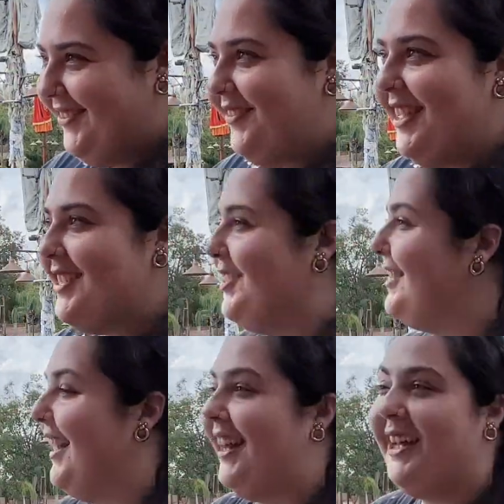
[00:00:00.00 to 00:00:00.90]
This
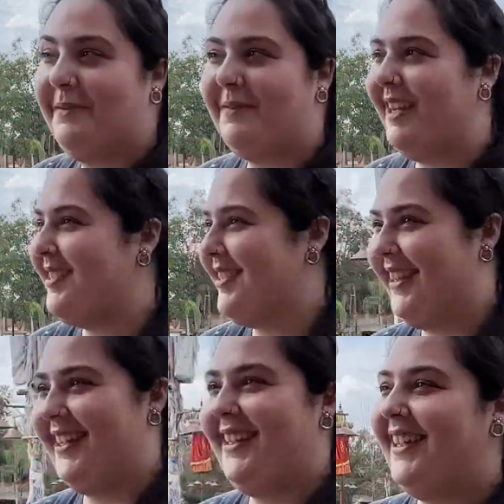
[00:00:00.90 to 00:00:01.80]
one's got a lot of pressure
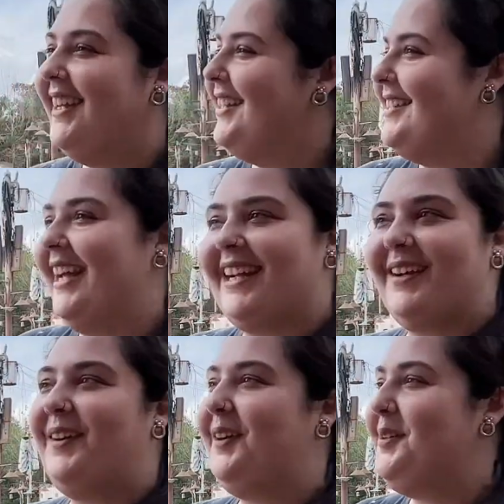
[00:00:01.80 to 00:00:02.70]
on it. Take it
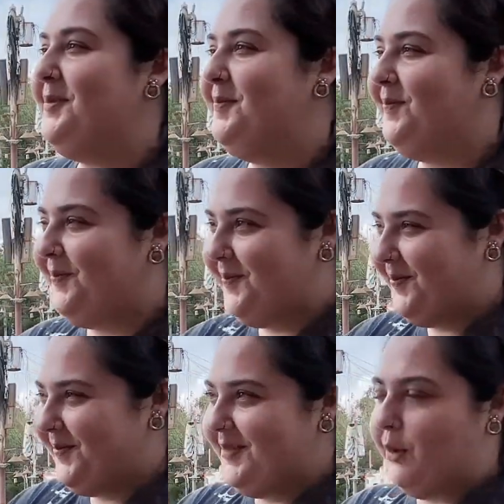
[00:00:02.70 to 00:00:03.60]
home.
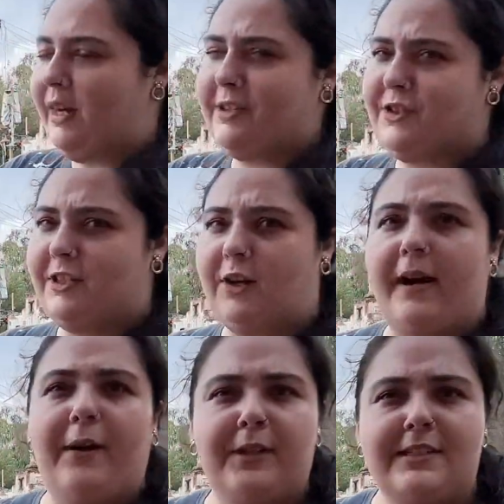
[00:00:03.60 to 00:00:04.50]
Or actually,
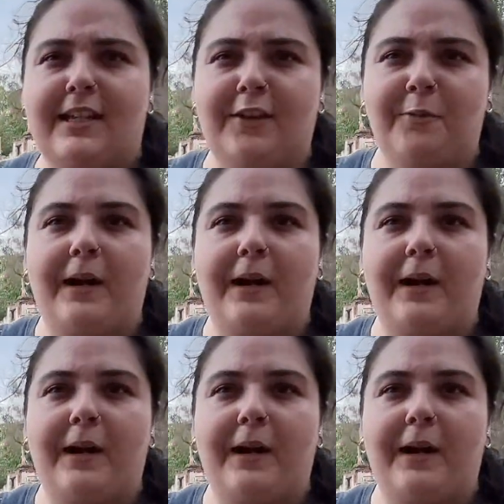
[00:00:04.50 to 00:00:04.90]
don't. I want to take it home.